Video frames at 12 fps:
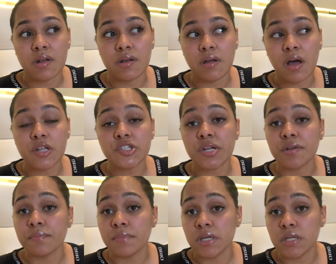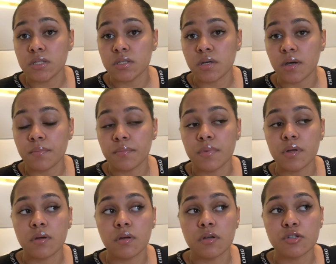a large and a medium.
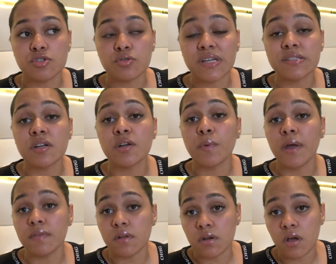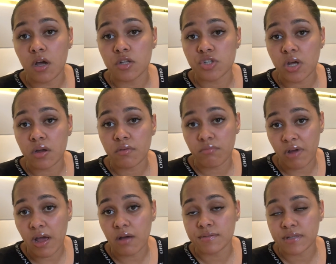So I started wearing the large
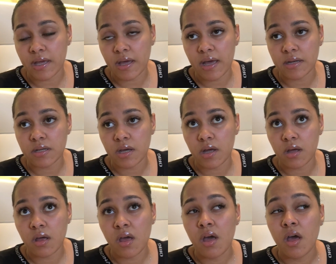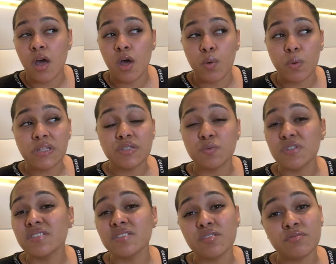right after I had her, which
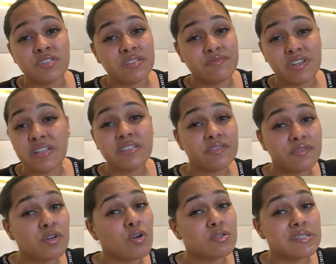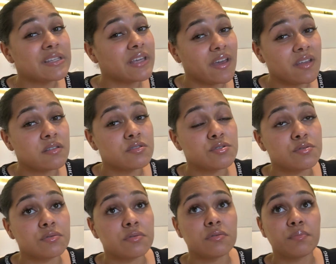was still really difficult to get
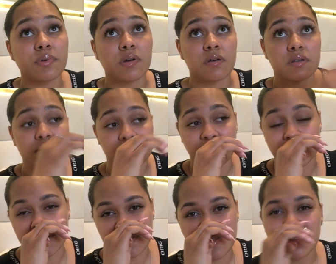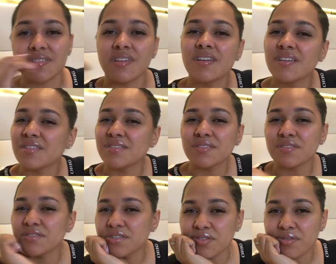into because I was just
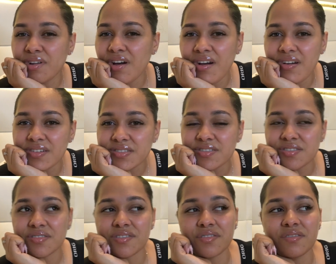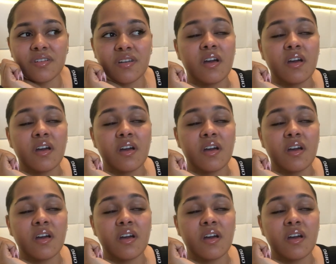so large, you know.